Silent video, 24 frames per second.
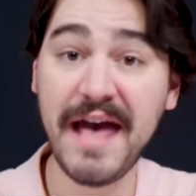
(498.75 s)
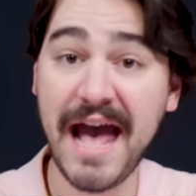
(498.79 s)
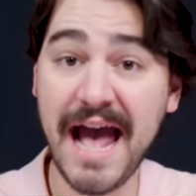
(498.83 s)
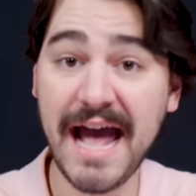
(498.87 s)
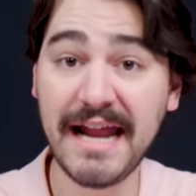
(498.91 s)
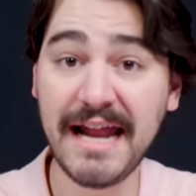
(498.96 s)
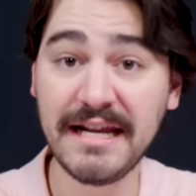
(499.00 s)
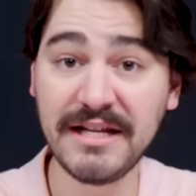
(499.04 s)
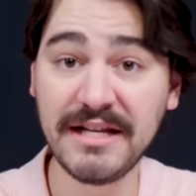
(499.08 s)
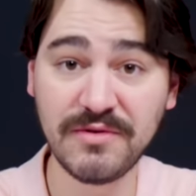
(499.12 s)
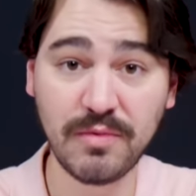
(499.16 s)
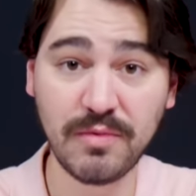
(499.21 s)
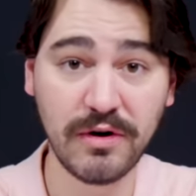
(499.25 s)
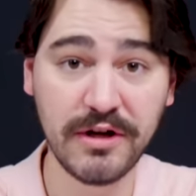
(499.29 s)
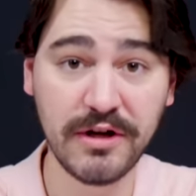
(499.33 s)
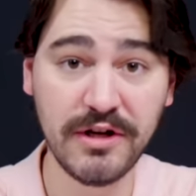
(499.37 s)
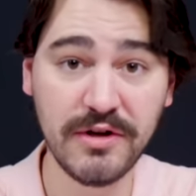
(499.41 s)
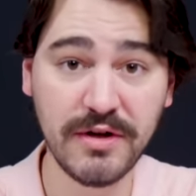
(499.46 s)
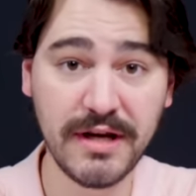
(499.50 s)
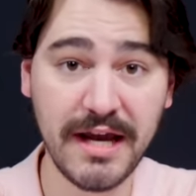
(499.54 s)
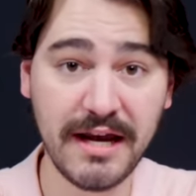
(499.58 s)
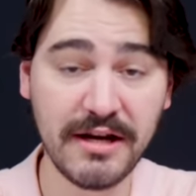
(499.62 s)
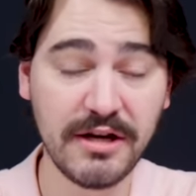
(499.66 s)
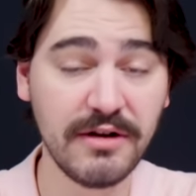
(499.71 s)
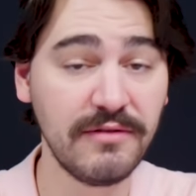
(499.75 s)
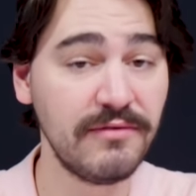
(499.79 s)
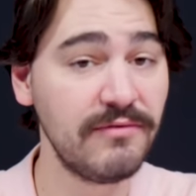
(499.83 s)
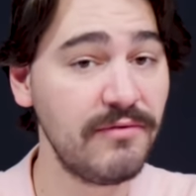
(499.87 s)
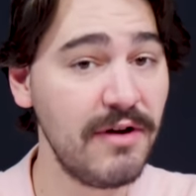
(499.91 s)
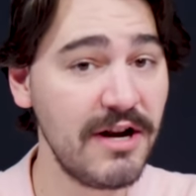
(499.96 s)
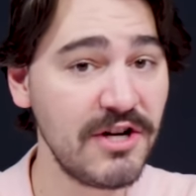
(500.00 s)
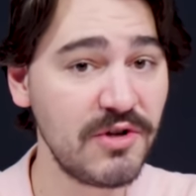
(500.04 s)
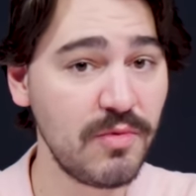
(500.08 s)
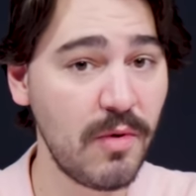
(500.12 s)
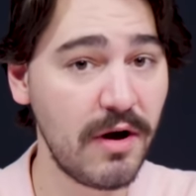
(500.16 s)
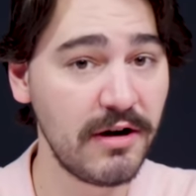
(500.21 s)
That is where you get your
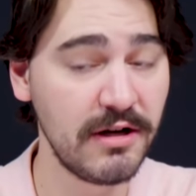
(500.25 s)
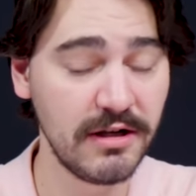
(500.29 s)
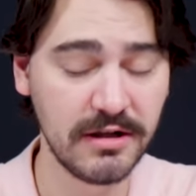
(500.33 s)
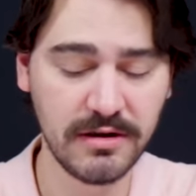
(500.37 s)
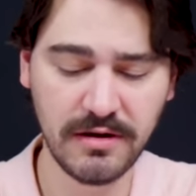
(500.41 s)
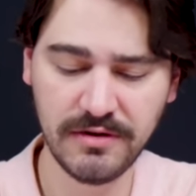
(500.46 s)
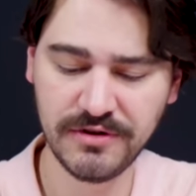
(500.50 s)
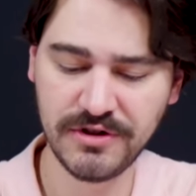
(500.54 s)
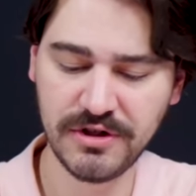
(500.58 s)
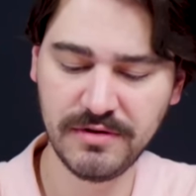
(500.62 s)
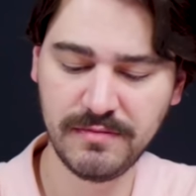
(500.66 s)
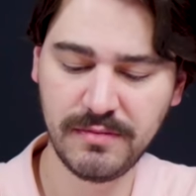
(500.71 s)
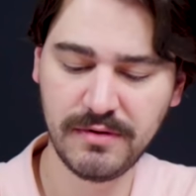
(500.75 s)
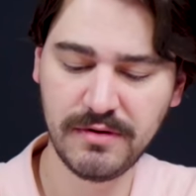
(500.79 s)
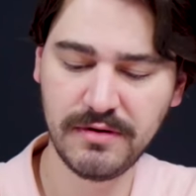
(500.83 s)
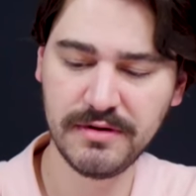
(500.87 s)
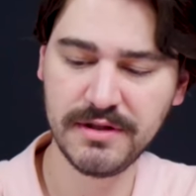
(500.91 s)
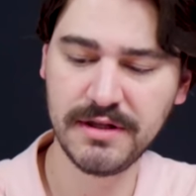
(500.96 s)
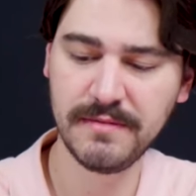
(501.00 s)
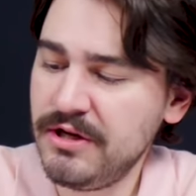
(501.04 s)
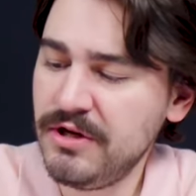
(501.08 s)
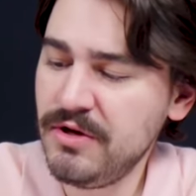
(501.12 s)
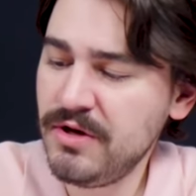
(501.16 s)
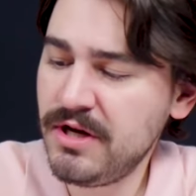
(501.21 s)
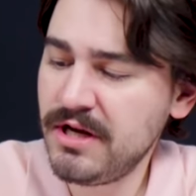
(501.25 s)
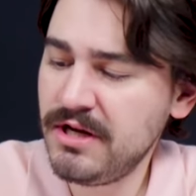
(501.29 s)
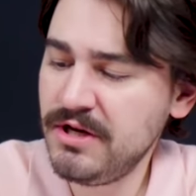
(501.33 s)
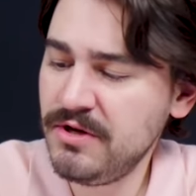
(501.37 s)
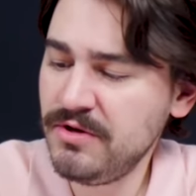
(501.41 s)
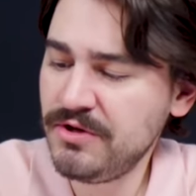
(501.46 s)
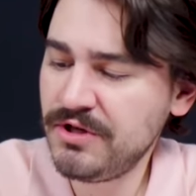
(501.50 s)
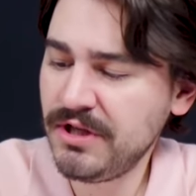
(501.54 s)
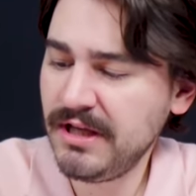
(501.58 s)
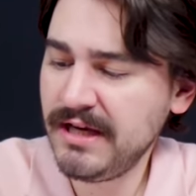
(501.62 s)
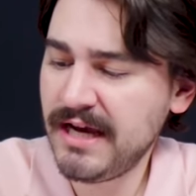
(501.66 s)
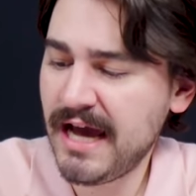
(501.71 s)
freshwater cultured pearls. You can
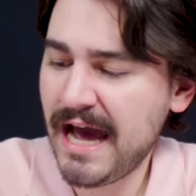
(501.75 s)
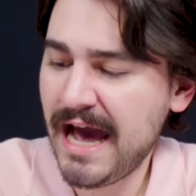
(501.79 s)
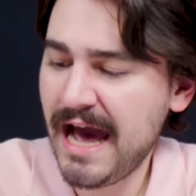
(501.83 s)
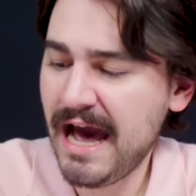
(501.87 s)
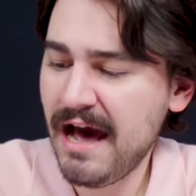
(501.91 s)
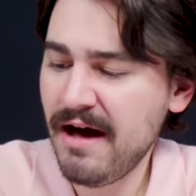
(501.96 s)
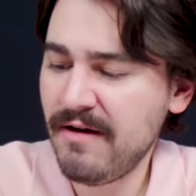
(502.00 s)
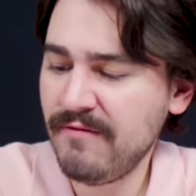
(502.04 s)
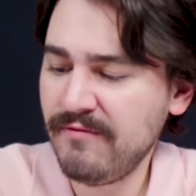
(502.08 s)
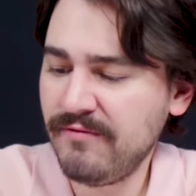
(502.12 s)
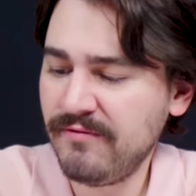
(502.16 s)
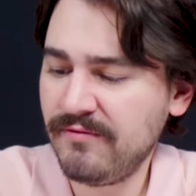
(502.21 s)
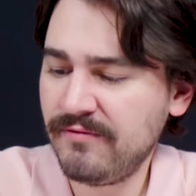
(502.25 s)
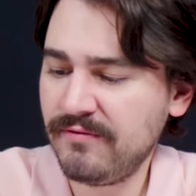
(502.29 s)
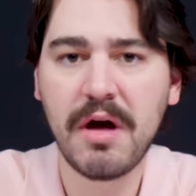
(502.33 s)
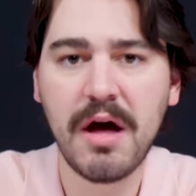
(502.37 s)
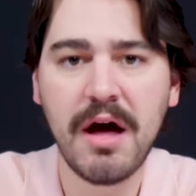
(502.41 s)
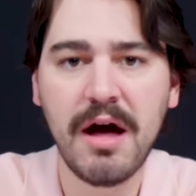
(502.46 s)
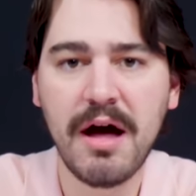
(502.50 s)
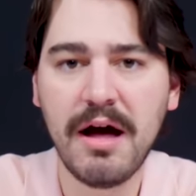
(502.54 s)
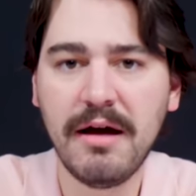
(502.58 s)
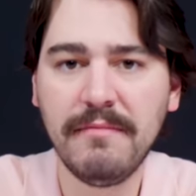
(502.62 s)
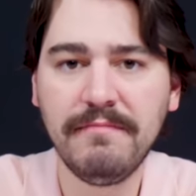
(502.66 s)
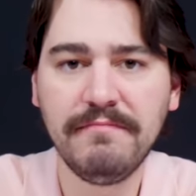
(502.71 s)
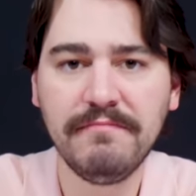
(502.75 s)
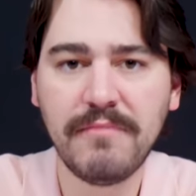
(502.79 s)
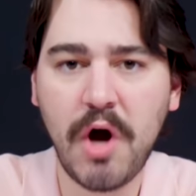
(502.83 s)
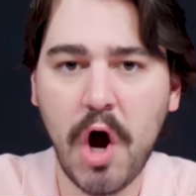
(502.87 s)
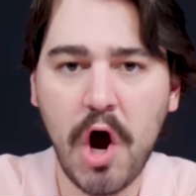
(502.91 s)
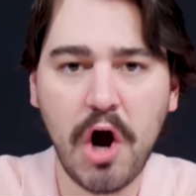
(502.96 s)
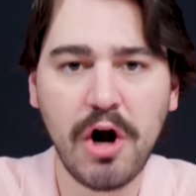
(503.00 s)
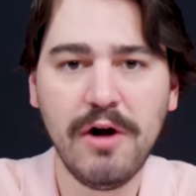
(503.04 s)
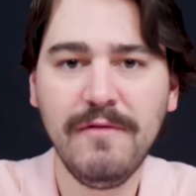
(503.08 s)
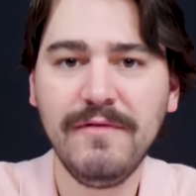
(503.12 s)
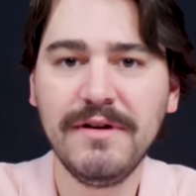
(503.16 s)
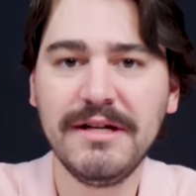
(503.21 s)
usually have a
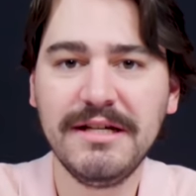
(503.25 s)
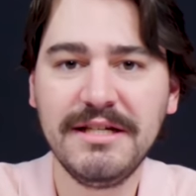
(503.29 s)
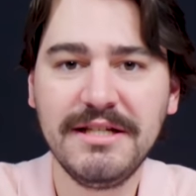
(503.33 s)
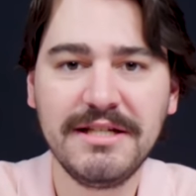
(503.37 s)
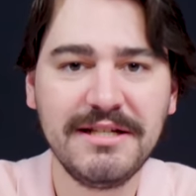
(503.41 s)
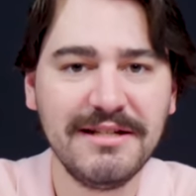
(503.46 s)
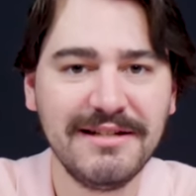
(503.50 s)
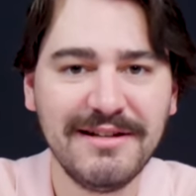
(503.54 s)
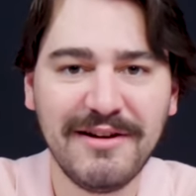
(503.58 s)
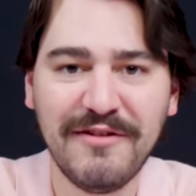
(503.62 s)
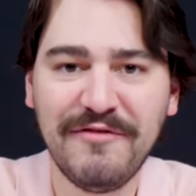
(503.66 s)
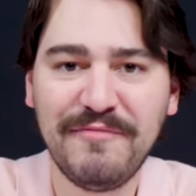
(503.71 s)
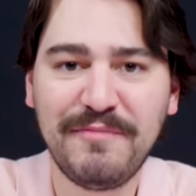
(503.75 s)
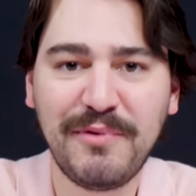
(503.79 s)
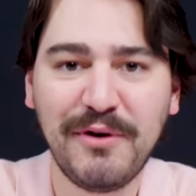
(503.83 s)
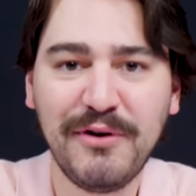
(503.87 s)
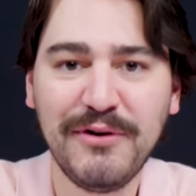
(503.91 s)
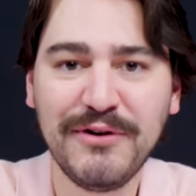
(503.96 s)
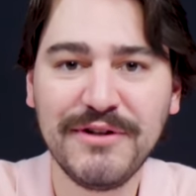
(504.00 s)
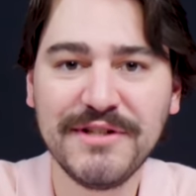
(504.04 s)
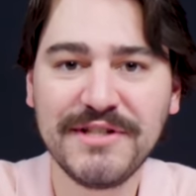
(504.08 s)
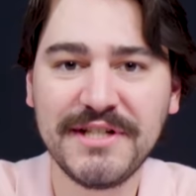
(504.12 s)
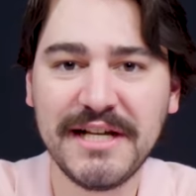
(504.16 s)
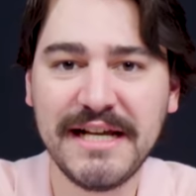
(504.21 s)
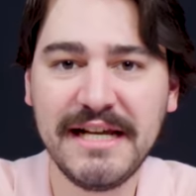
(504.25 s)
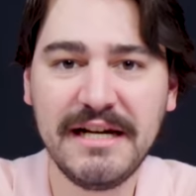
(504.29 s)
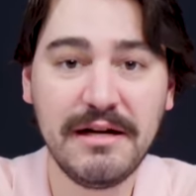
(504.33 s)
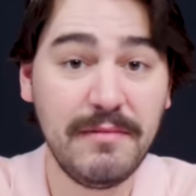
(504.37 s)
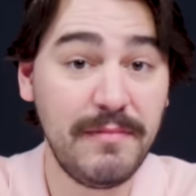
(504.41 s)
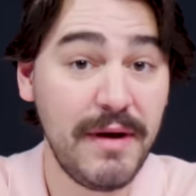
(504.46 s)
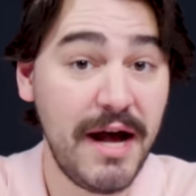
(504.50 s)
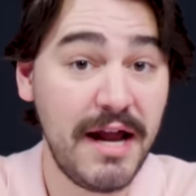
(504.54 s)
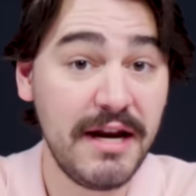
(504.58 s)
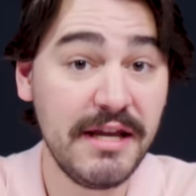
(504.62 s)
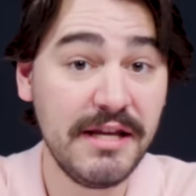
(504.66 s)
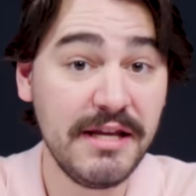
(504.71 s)
harvest of pearls in
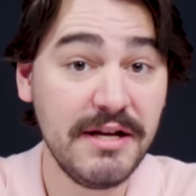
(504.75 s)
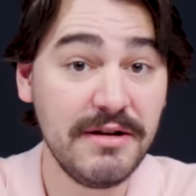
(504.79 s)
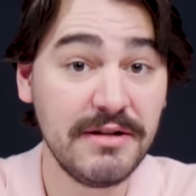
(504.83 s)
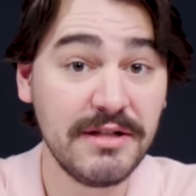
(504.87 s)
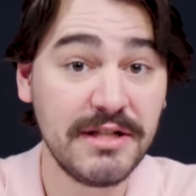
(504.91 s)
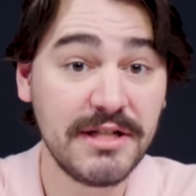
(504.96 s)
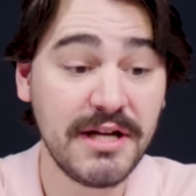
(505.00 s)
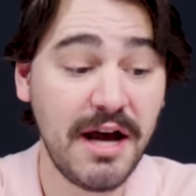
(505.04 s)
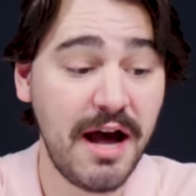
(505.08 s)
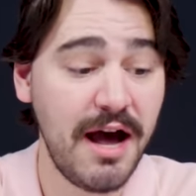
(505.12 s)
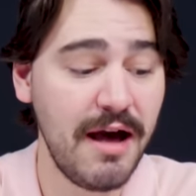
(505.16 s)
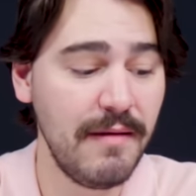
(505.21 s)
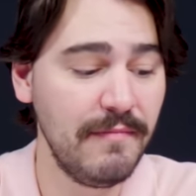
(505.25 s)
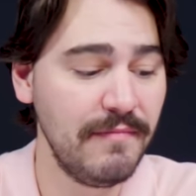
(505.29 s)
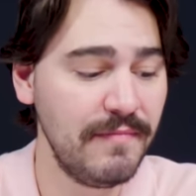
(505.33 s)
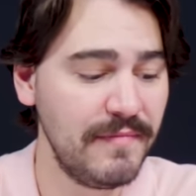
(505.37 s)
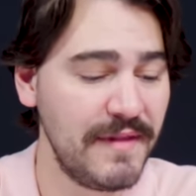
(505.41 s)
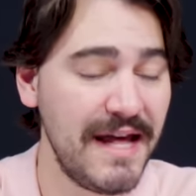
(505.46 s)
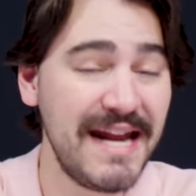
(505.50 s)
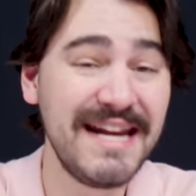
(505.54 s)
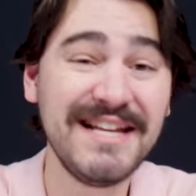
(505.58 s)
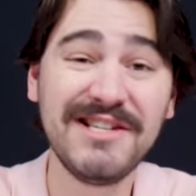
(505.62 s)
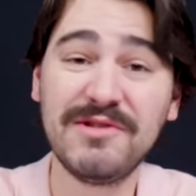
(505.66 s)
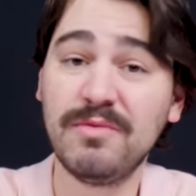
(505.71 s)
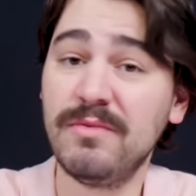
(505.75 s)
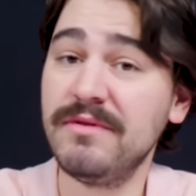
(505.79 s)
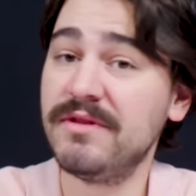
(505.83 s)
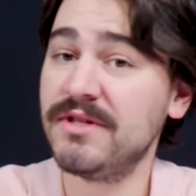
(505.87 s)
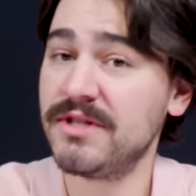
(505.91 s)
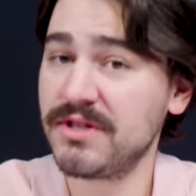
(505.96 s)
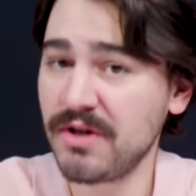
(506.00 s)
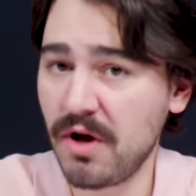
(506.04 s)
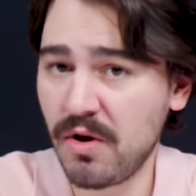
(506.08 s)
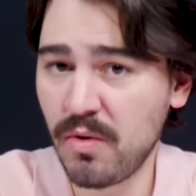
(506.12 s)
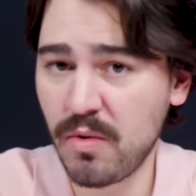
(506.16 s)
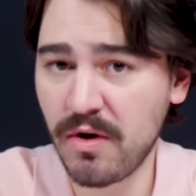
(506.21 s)
about a year's time. That is with
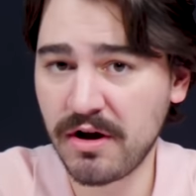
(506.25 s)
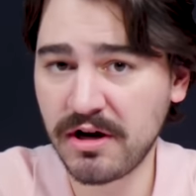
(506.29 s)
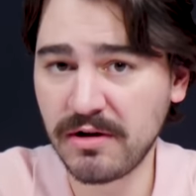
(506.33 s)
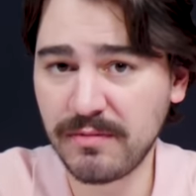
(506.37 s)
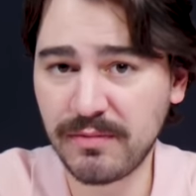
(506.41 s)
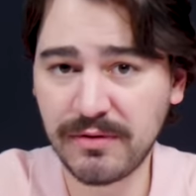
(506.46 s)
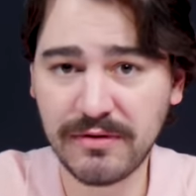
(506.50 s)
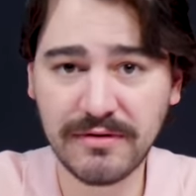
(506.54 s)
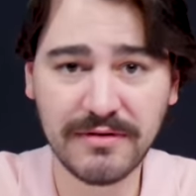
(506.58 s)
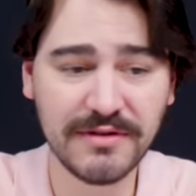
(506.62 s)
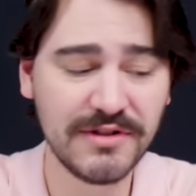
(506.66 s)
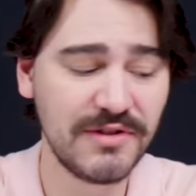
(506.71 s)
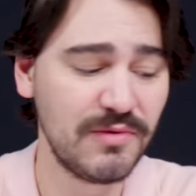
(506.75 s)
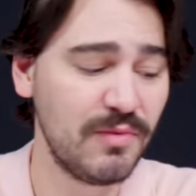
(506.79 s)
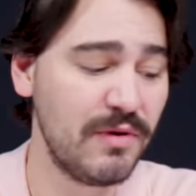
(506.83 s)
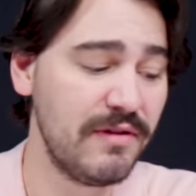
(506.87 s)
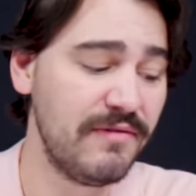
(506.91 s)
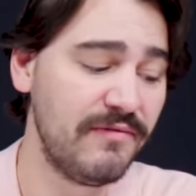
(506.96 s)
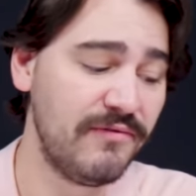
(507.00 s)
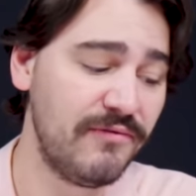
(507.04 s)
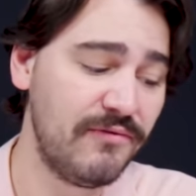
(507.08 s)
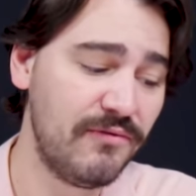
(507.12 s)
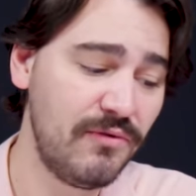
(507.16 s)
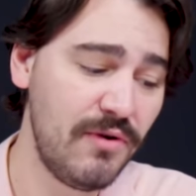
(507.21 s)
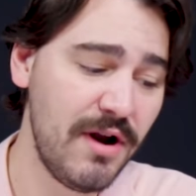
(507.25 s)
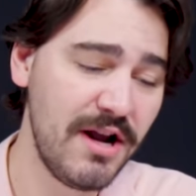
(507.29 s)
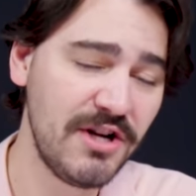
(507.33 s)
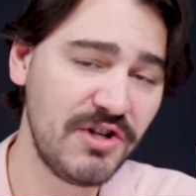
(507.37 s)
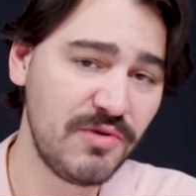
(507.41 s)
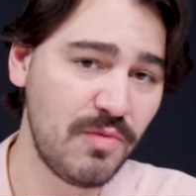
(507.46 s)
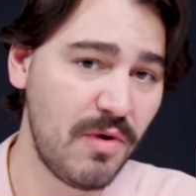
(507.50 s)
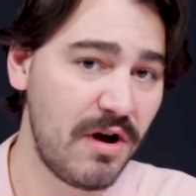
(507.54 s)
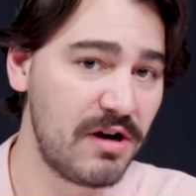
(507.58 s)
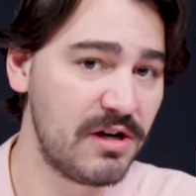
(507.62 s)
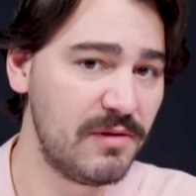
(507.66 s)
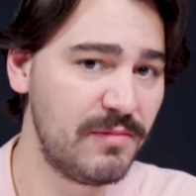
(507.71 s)
saltwater pearls. With
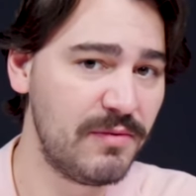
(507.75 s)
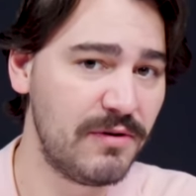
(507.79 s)
freshwater